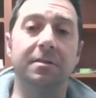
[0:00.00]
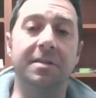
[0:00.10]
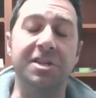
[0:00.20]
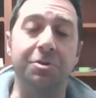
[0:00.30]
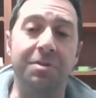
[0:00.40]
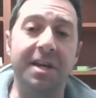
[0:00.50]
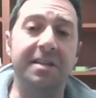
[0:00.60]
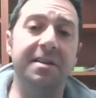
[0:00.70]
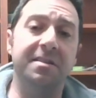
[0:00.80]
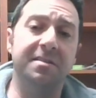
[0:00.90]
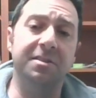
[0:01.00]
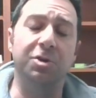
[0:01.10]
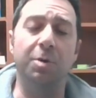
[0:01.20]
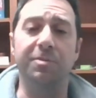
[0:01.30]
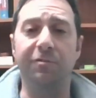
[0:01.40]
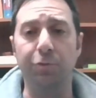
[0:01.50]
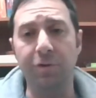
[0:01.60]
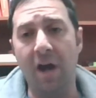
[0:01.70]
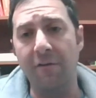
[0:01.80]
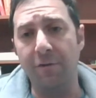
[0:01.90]
tissue thickness, in terms of
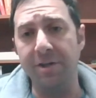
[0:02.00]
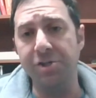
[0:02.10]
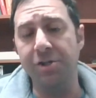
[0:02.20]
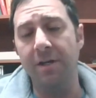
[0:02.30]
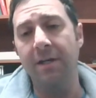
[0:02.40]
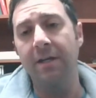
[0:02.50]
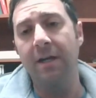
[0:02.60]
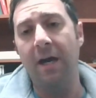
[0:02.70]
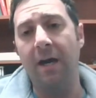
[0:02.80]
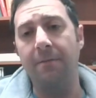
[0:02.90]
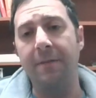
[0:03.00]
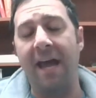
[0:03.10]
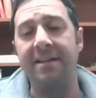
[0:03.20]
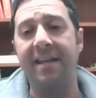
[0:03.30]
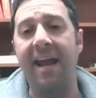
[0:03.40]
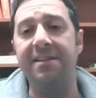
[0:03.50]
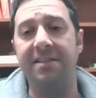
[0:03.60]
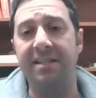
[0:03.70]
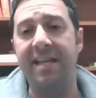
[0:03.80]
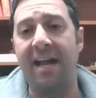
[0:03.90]
root coverage, and gains
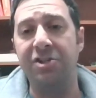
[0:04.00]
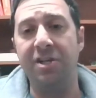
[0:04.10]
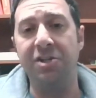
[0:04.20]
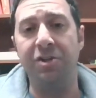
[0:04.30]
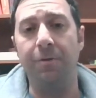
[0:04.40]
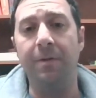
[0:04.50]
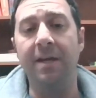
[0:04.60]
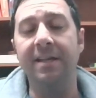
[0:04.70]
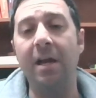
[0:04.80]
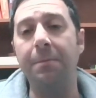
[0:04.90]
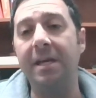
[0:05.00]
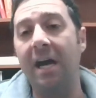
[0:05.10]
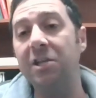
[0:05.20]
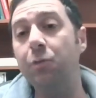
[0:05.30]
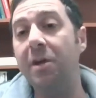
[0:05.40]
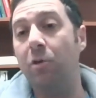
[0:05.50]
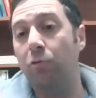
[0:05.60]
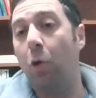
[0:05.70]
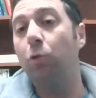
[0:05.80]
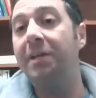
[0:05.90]
in attached tissue. Now, because we
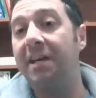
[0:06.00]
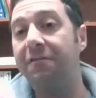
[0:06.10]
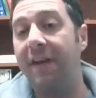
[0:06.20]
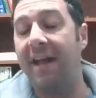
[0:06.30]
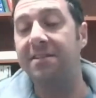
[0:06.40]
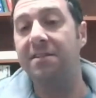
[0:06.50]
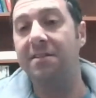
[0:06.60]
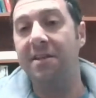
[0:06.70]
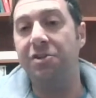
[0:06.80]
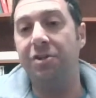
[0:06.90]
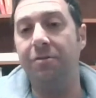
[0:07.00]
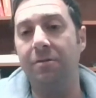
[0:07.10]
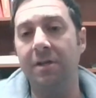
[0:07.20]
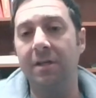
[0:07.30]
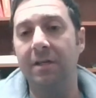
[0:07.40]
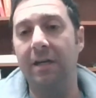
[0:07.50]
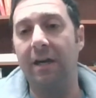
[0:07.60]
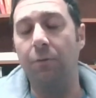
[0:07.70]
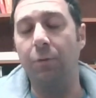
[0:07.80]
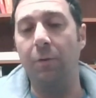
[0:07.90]
coronally advanced the tissue,
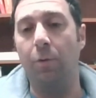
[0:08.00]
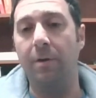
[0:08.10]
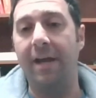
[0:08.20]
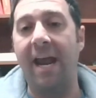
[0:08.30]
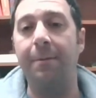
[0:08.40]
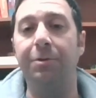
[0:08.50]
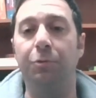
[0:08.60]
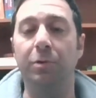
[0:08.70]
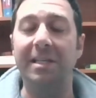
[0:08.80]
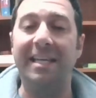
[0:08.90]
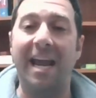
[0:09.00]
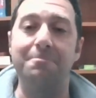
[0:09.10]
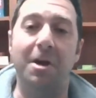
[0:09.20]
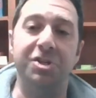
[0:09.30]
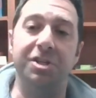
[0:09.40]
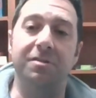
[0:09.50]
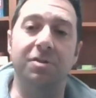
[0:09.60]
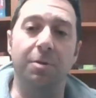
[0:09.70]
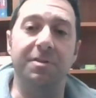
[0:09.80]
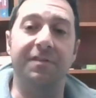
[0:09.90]
we weren't able to really gain much in
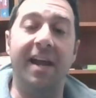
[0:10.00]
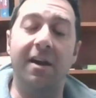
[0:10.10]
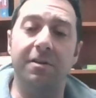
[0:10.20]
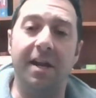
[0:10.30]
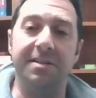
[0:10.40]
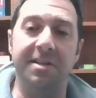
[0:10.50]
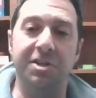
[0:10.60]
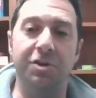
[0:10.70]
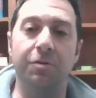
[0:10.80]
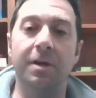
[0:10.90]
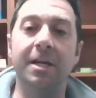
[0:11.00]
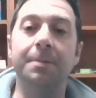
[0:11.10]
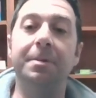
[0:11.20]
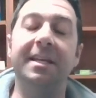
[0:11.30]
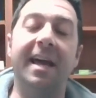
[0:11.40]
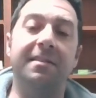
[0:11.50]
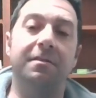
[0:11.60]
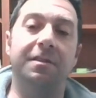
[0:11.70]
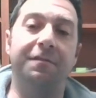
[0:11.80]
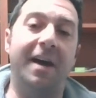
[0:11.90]
terms of keratinized tissue. But again,
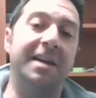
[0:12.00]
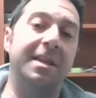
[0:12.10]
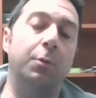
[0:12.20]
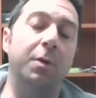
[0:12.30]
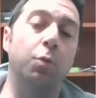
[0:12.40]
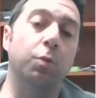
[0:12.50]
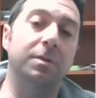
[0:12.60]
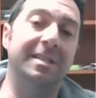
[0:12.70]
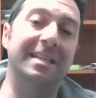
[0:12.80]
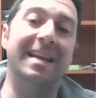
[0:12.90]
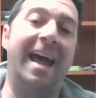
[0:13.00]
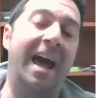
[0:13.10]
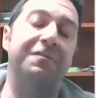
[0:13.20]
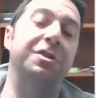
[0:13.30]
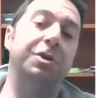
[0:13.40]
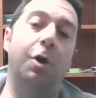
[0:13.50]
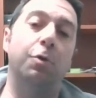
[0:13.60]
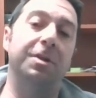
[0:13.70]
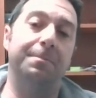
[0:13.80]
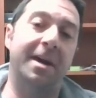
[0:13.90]
the fact that we didn't have to
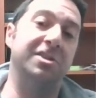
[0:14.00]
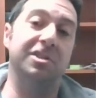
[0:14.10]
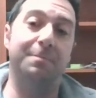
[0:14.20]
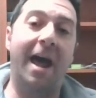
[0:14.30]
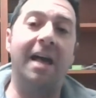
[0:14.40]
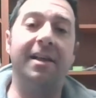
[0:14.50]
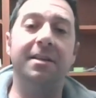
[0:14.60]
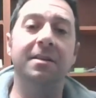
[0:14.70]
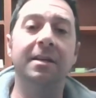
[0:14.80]
go to the patient's palate,